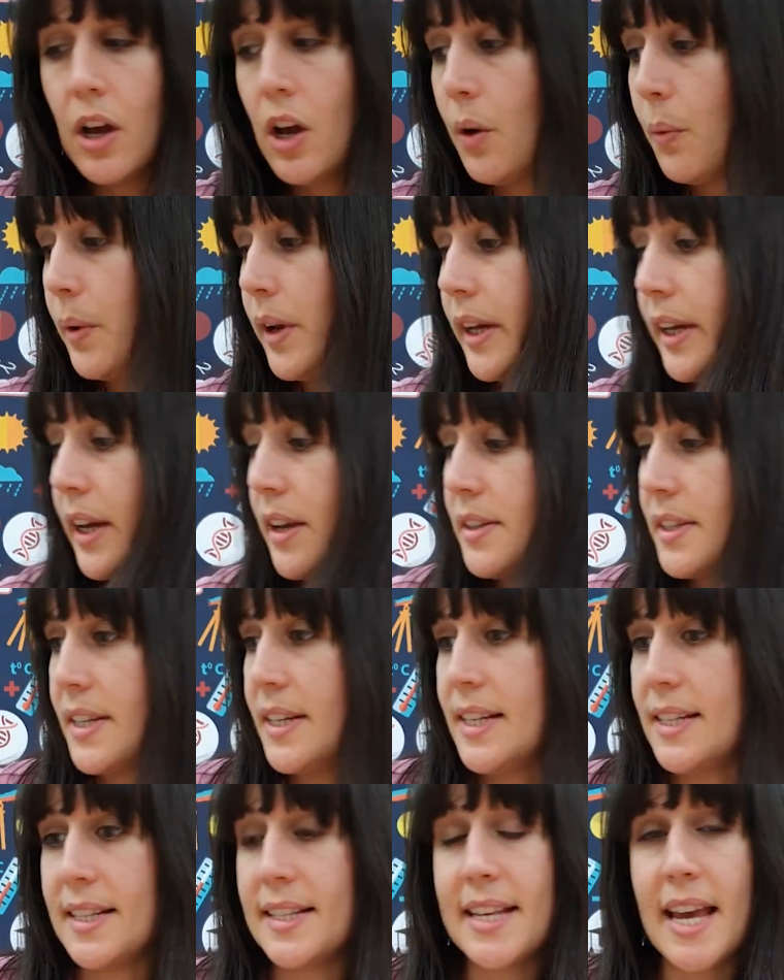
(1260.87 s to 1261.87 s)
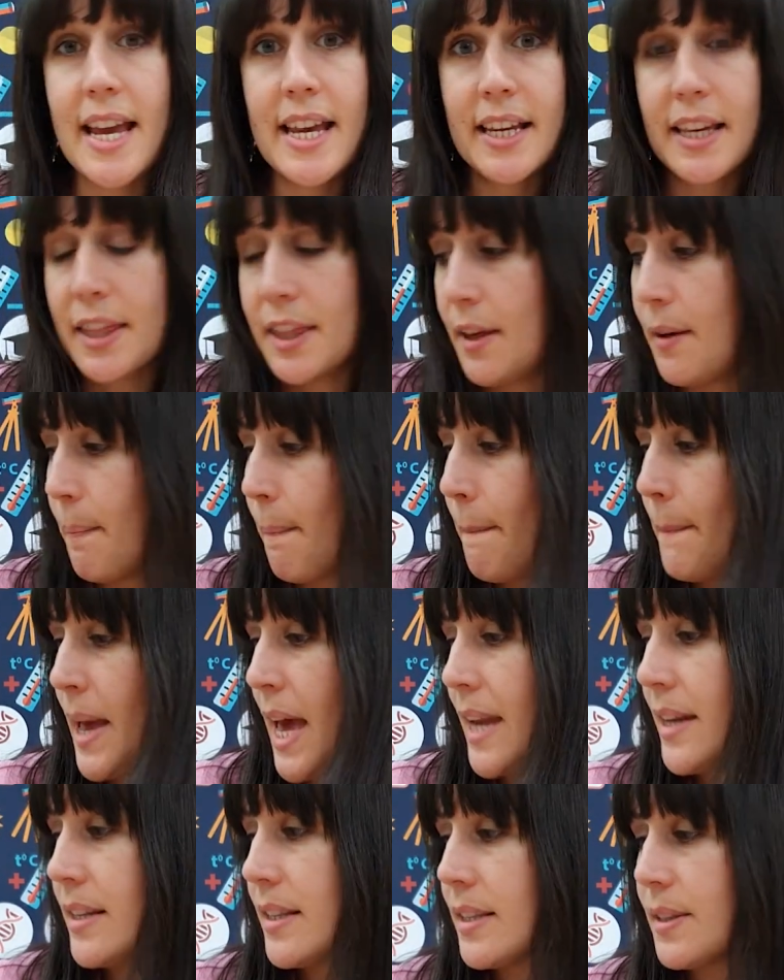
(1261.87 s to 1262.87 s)
We're going to need to take the
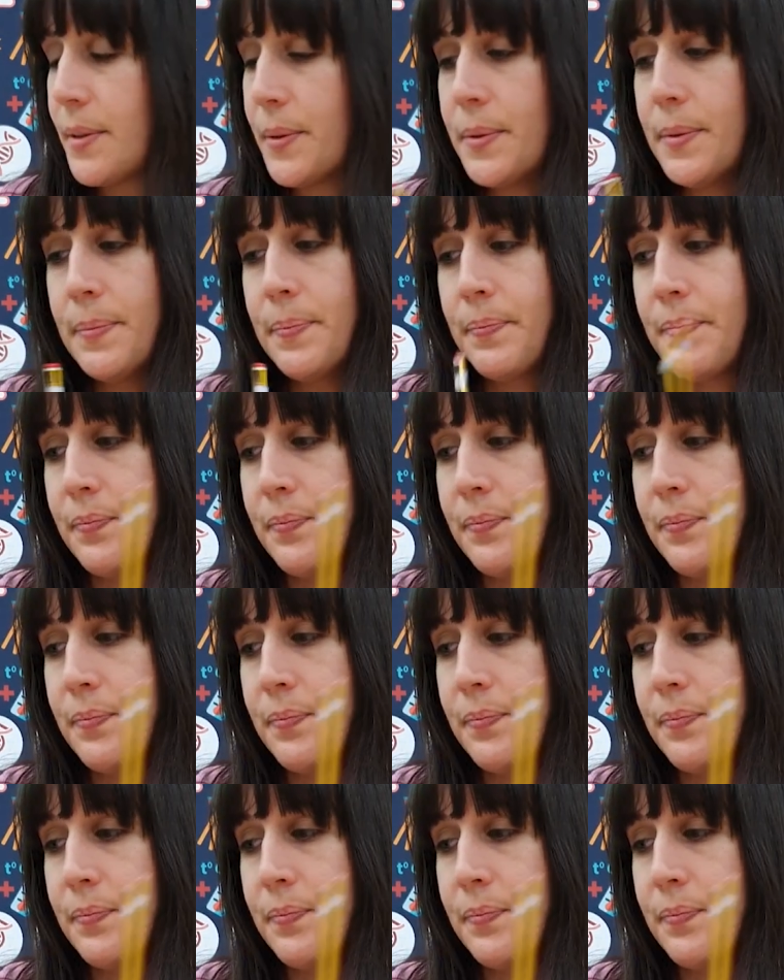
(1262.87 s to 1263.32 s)
pencil